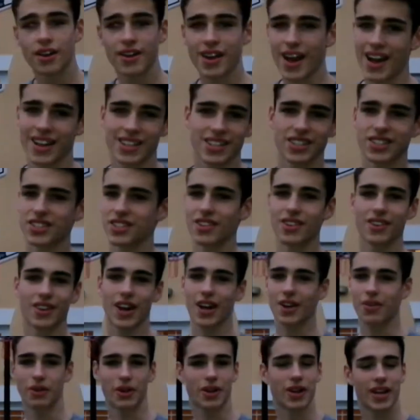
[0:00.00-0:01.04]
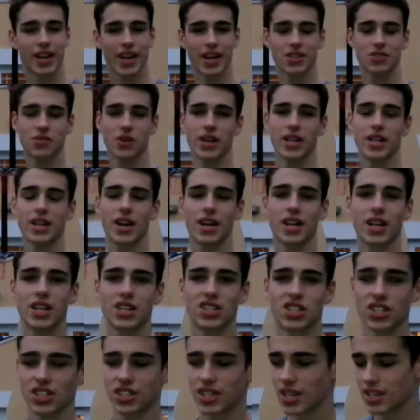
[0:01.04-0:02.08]
Nah, it doesn't look like we're gonna get 29
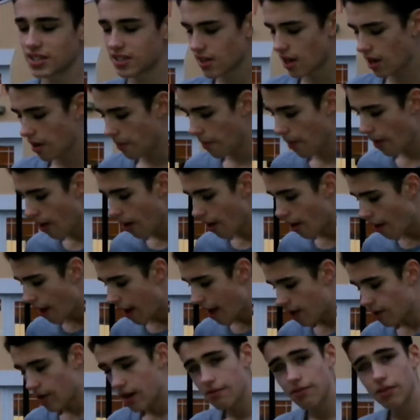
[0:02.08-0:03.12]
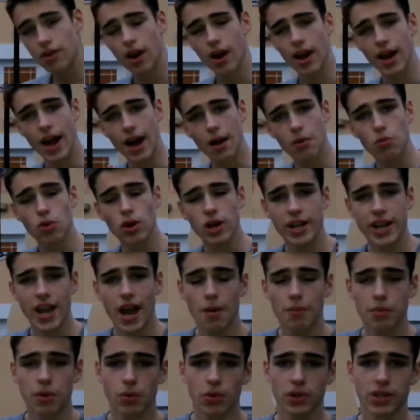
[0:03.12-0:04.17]
inches this time. However, I am really
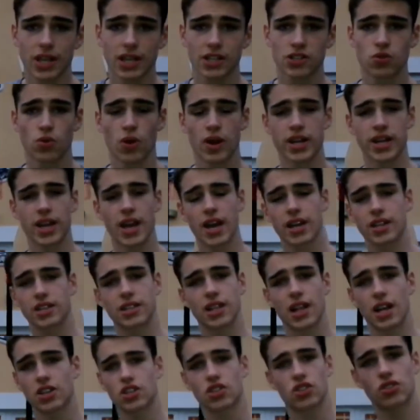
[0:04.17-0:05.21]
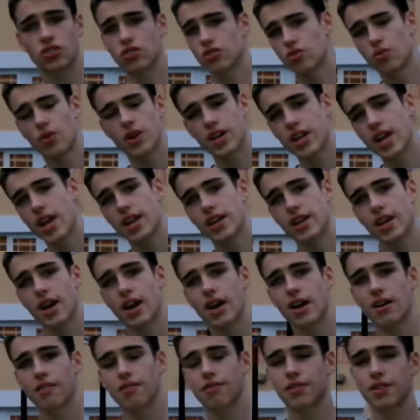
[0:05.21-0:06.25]
happy with that
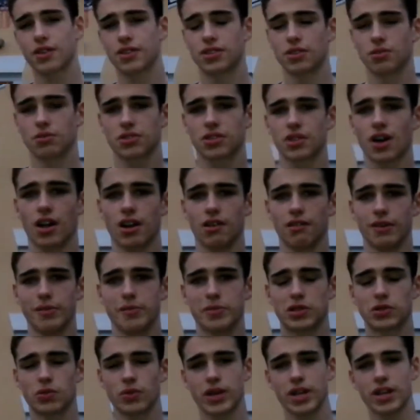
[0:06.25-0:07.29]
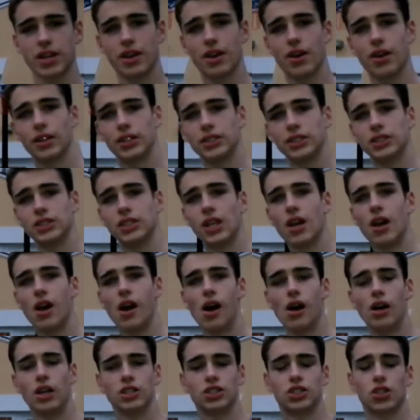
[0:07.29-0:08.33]
28/28.5 because it was kind of in between.
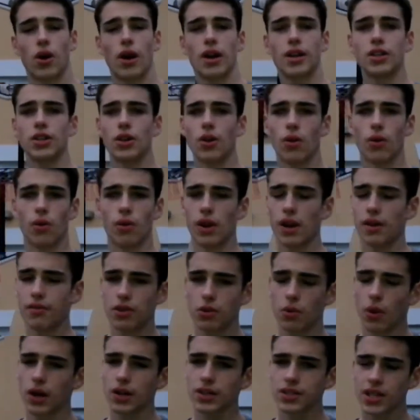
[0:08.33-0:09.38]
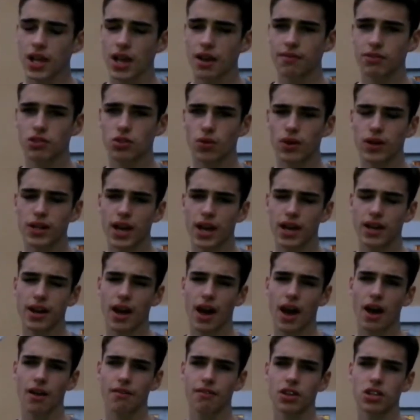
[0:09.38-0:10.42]
So I don't know, if you want to say I have a
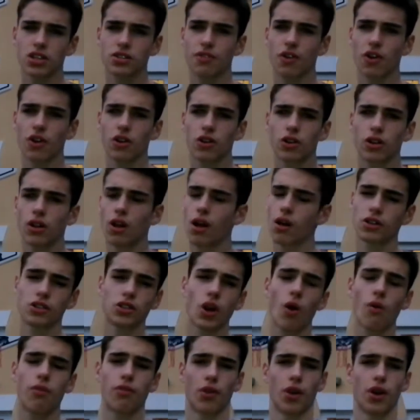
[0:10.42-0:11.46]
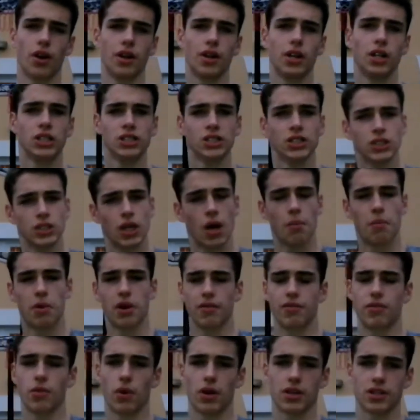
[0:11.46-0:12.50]
28.5-inch vertical, go for it.
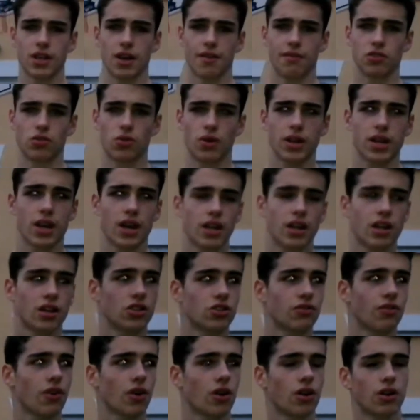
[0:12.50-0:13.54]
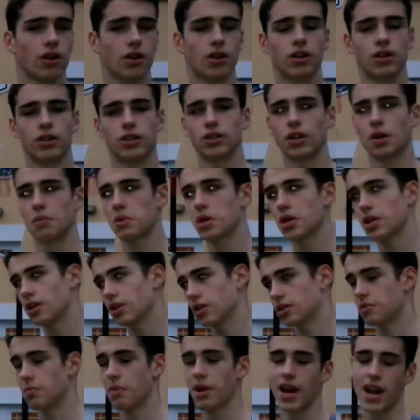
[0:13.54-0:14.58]
But if you want to say I have a 28-inch vert, I mean,
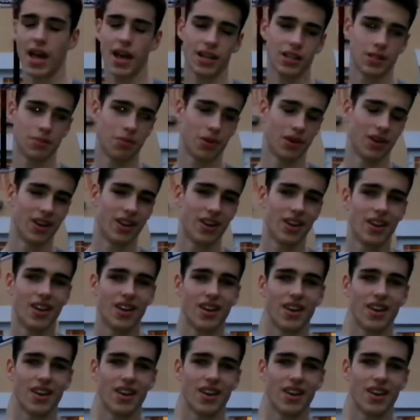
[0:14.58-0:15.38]
it's a bit less, but